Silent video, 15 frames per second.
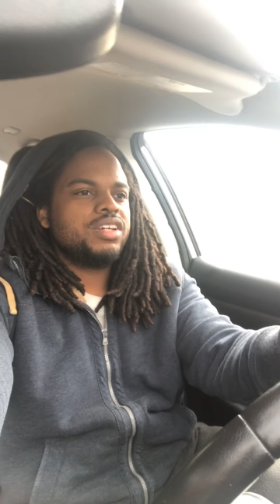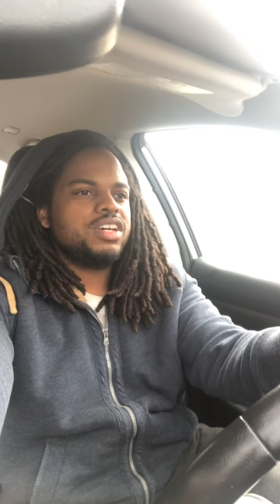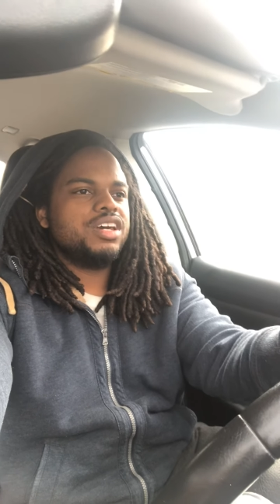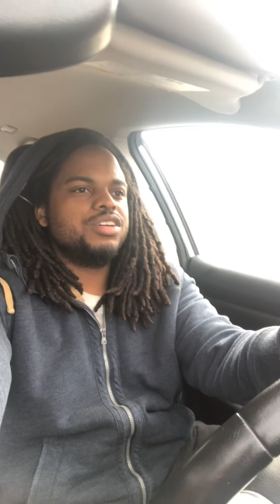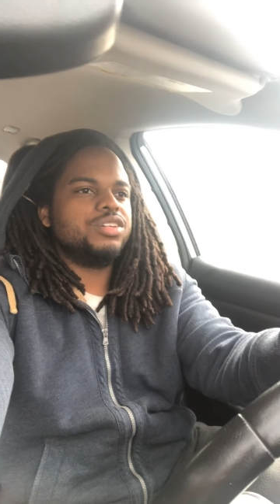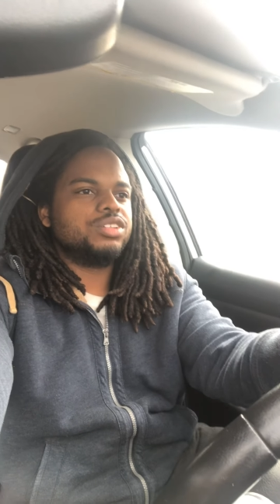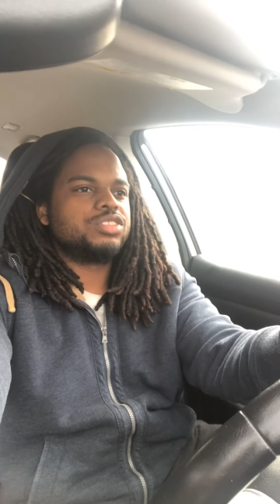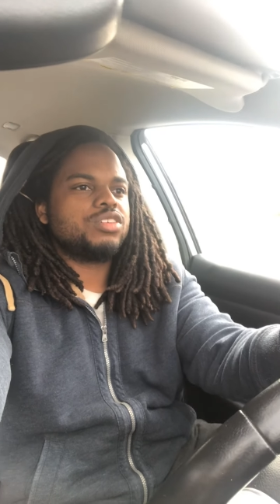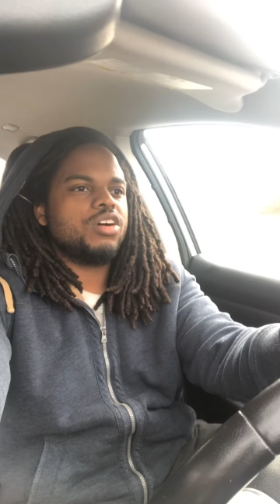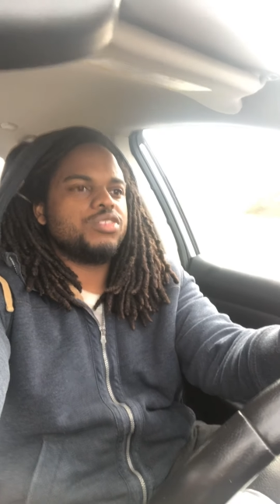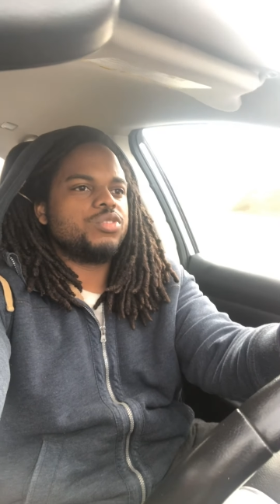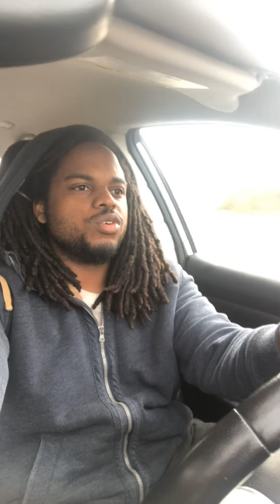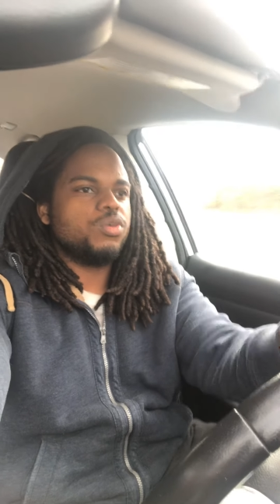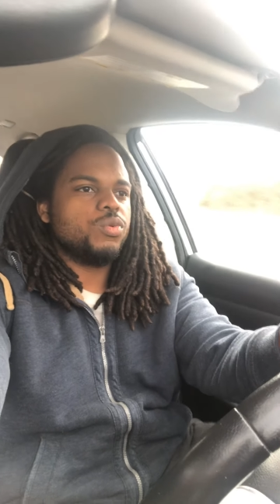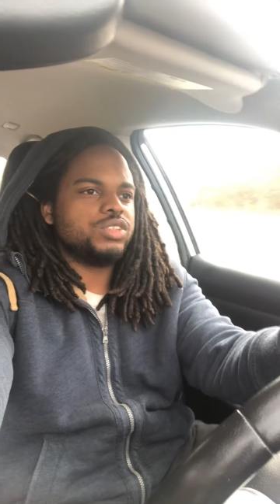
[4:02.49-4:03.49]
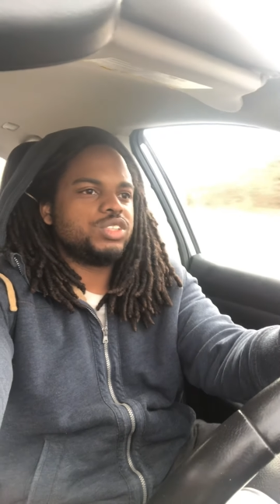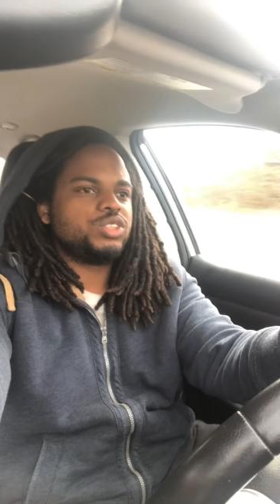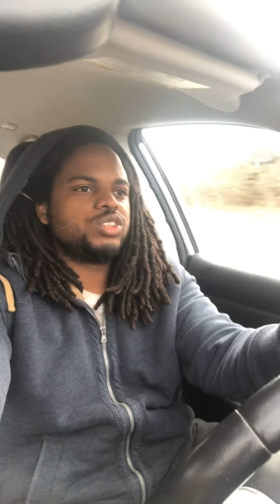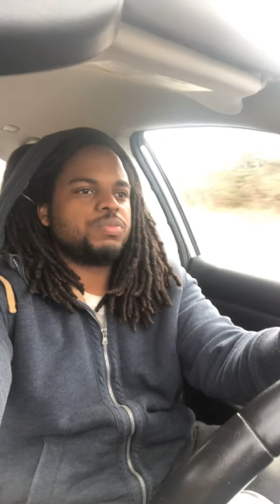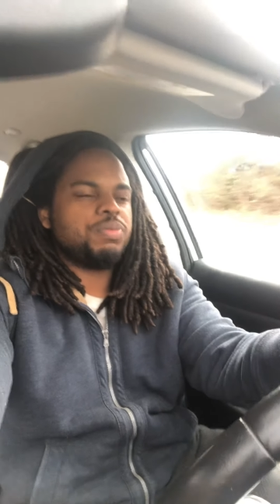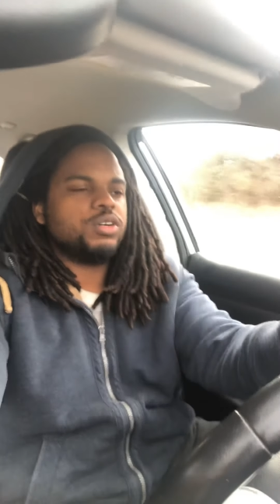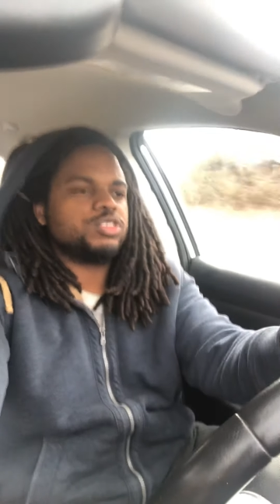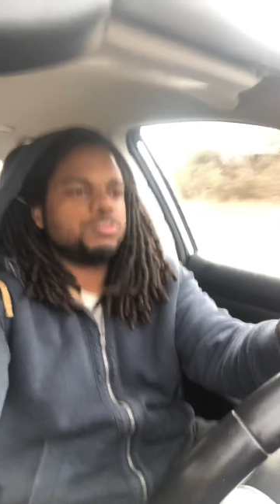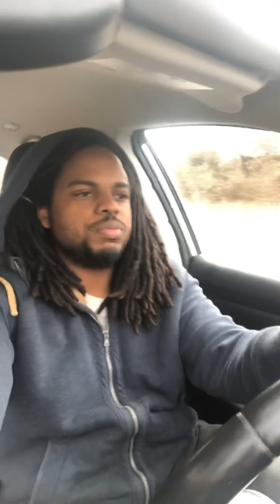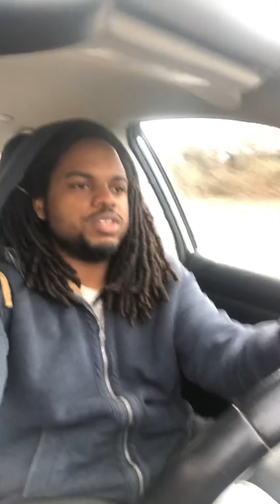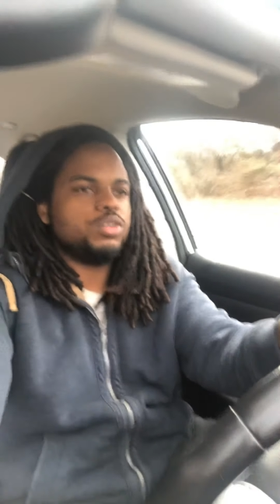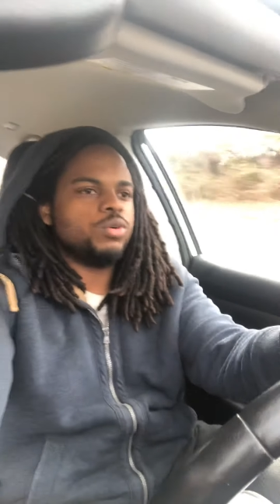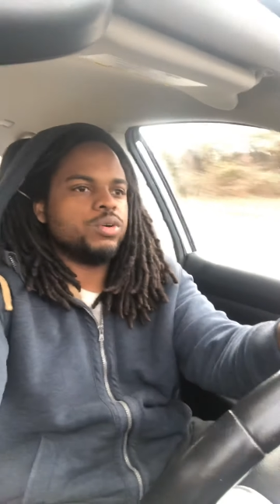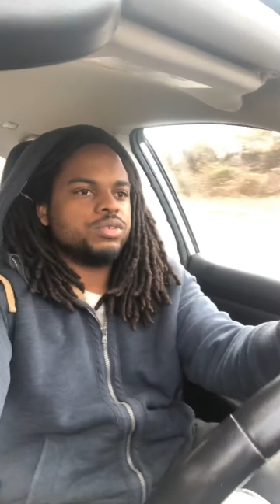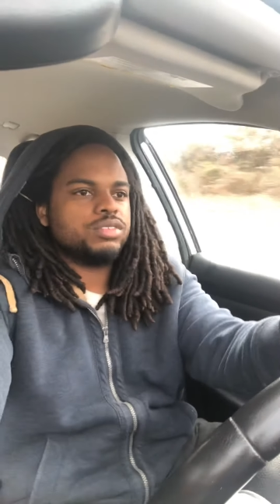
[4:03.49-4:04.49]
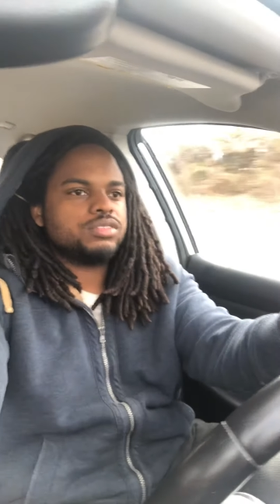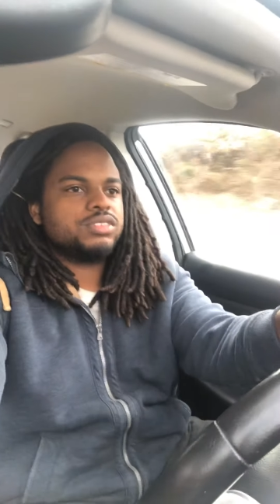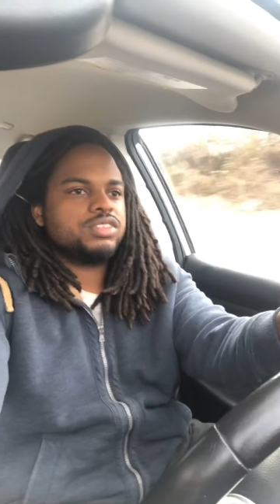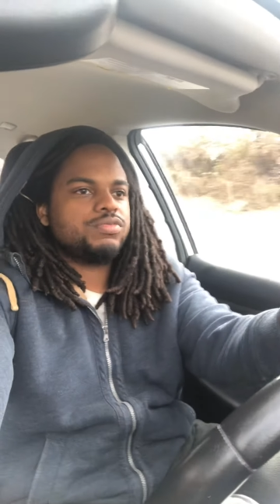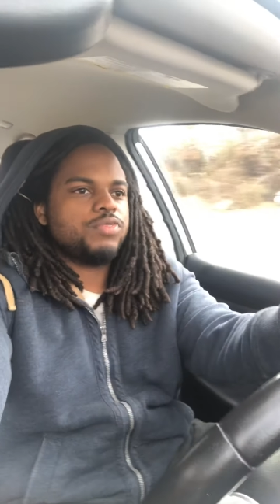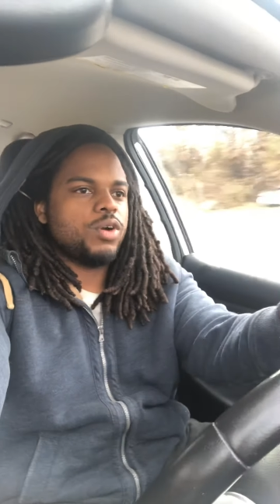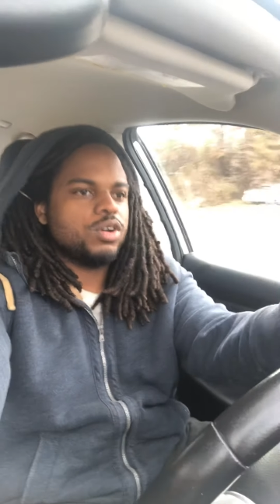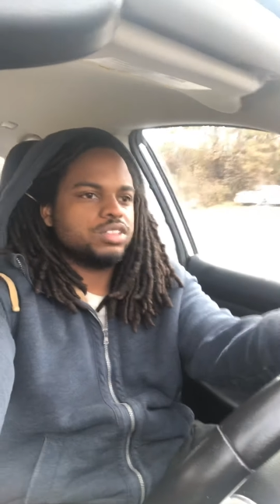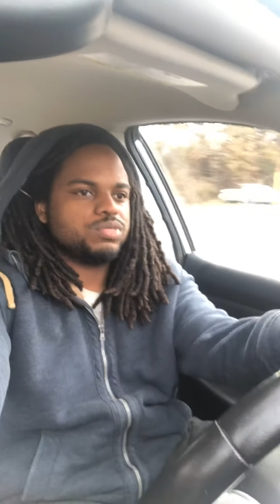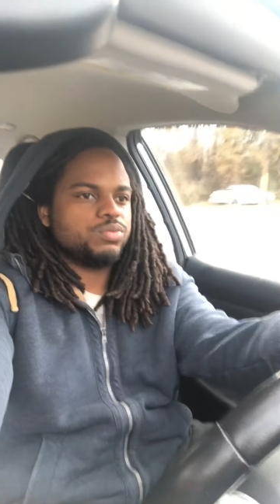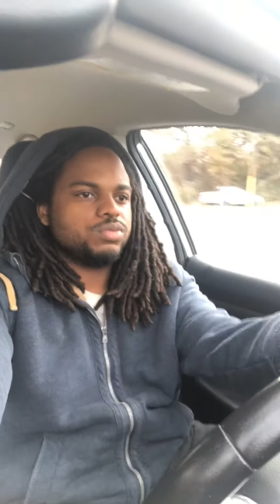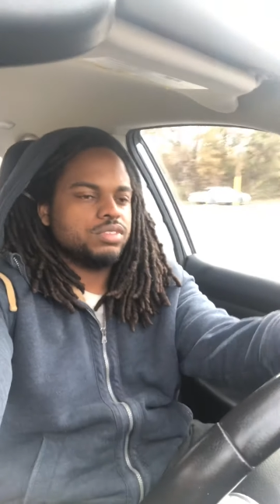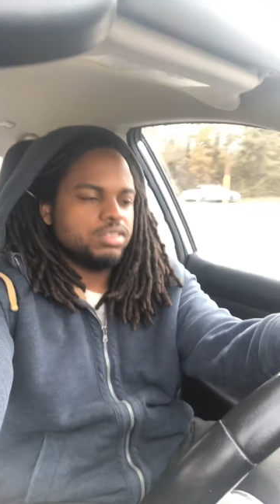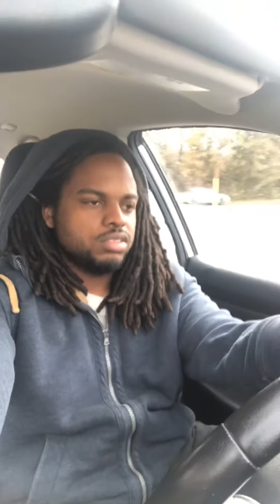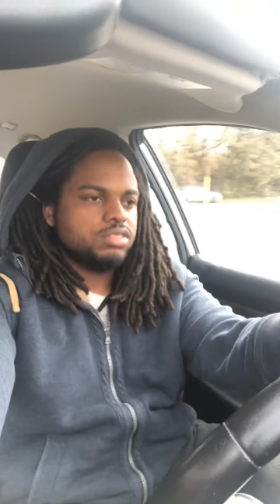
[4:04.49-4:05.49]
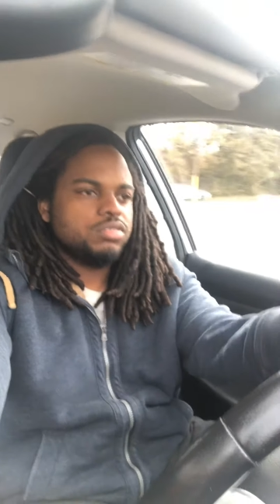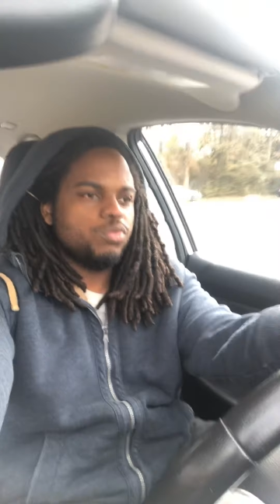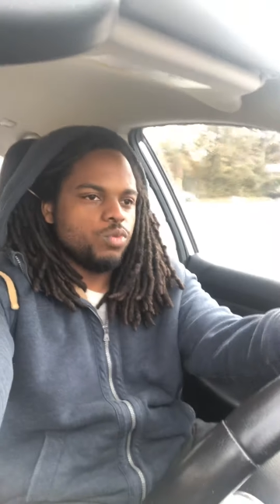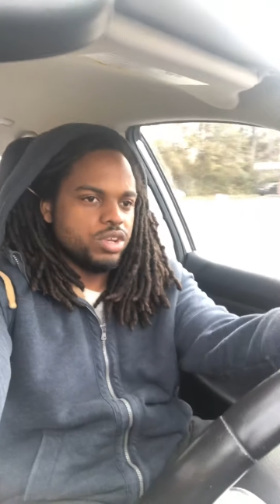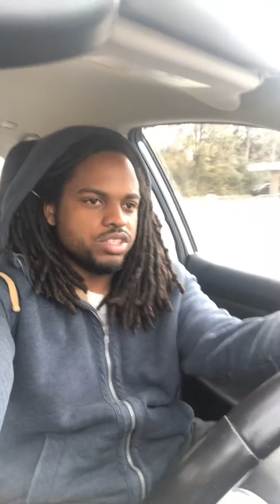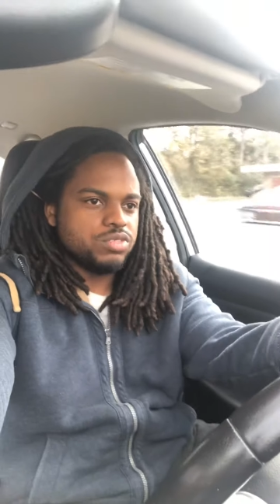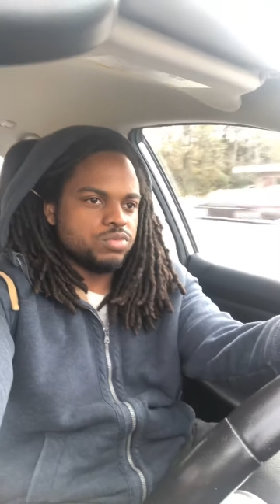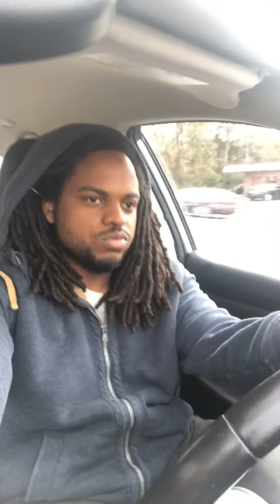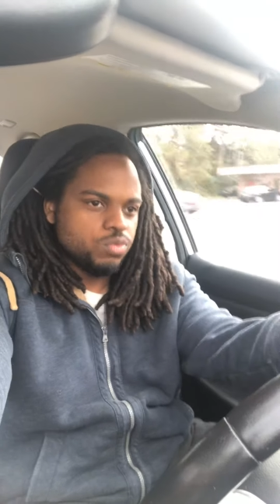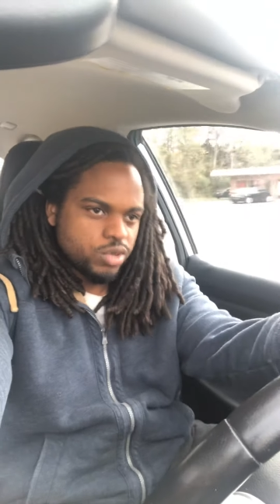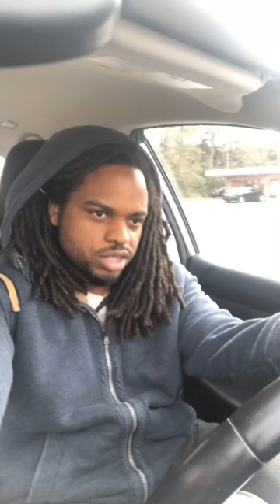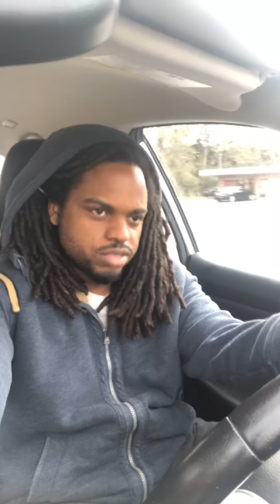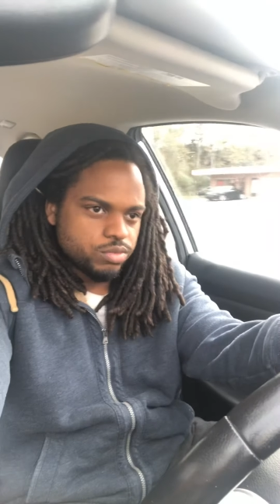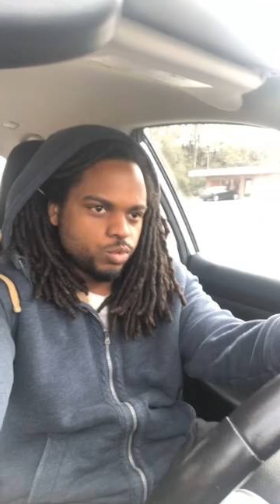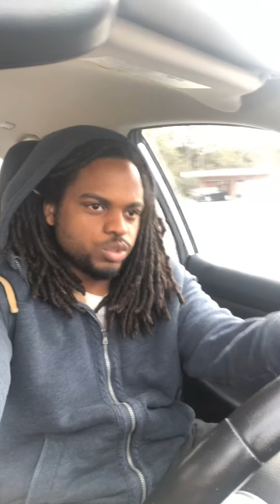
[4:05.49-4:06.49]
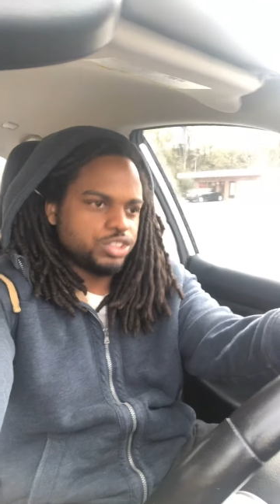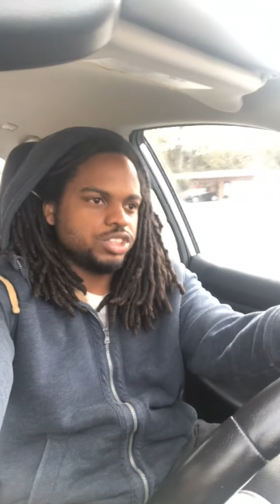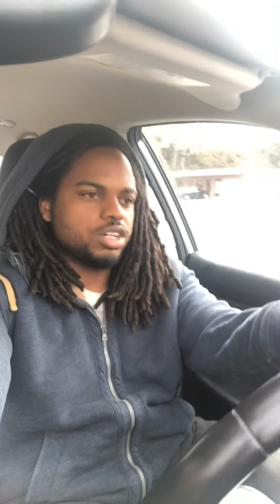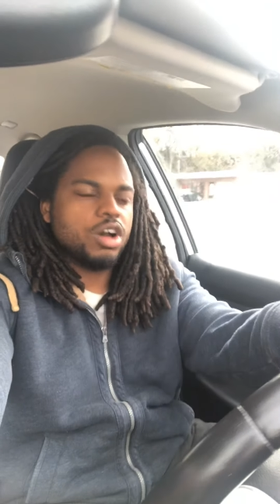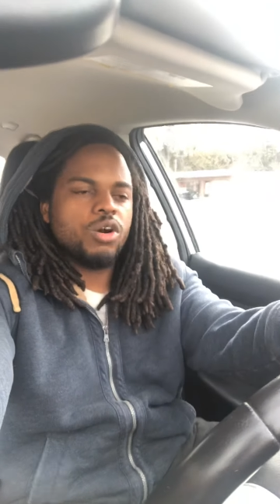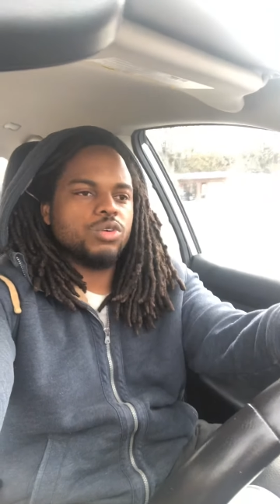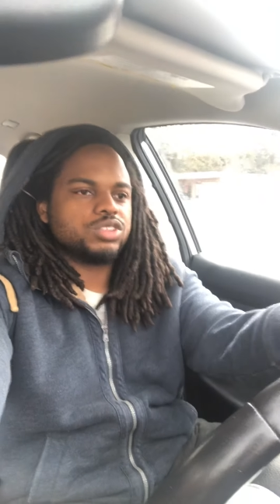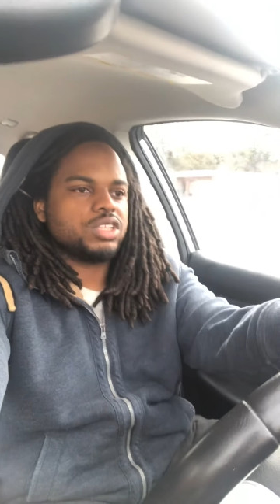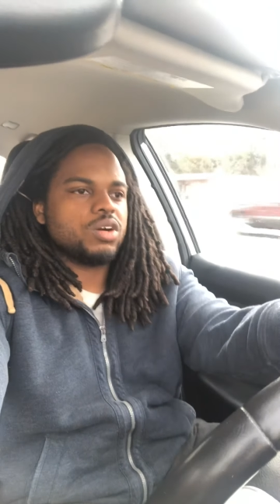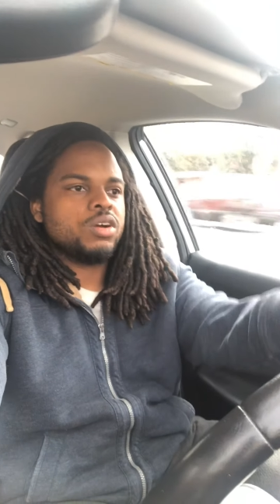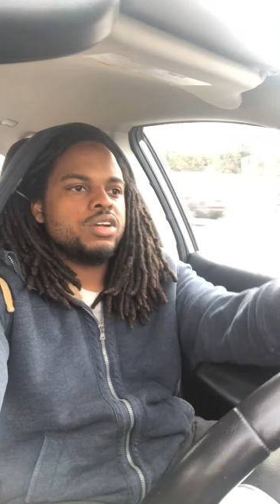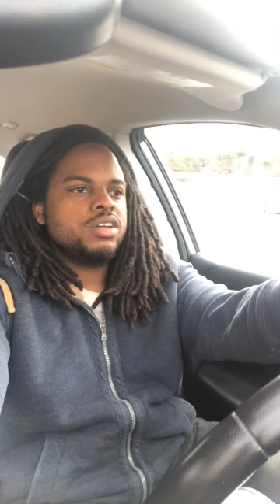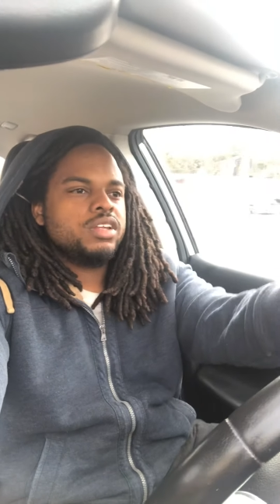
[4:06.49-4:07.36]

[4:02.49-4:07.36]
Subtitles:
and you'll start doing what you're supposed to be doing as far as what your goals are.